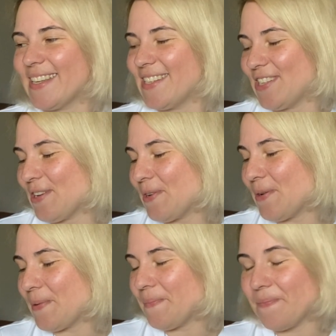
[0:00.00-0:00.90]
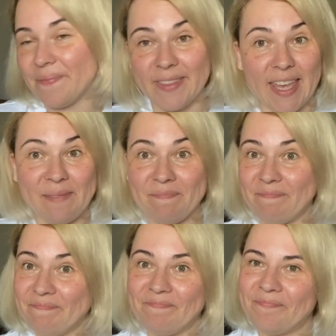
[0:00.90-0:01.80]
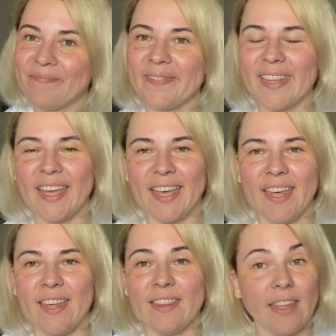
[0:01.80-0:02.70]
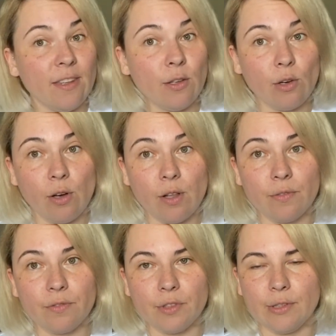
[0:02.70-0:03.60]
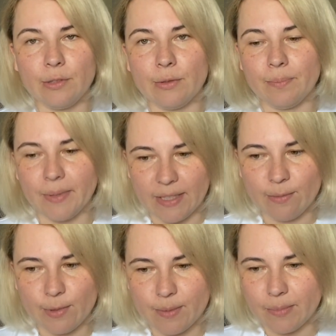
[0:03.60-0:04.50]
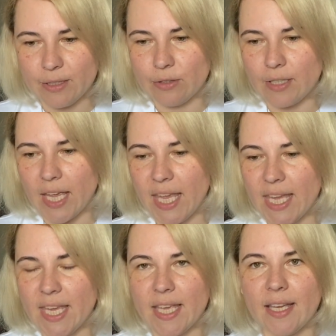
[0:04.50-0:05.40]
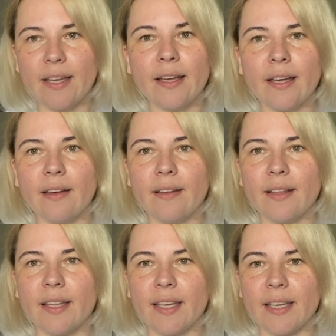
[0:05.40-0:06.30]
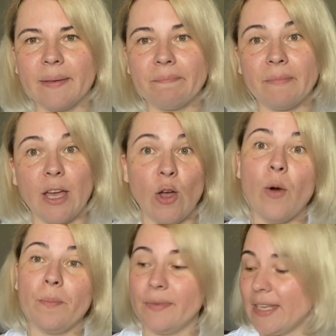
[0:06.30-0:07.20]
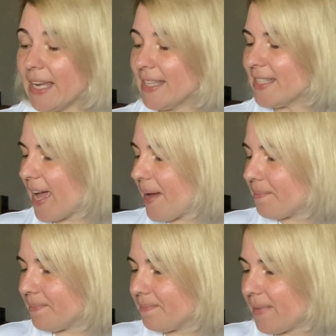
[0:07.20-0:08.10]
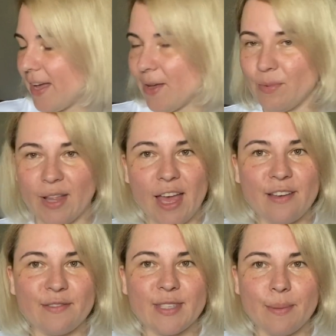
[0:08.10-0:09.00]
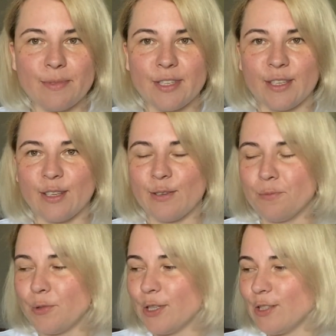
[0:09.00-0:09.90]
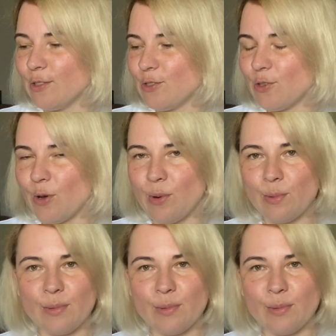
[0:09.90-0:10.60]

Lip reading: So yeah, thank you all for you being with me today. I hope next time I will have something more to show.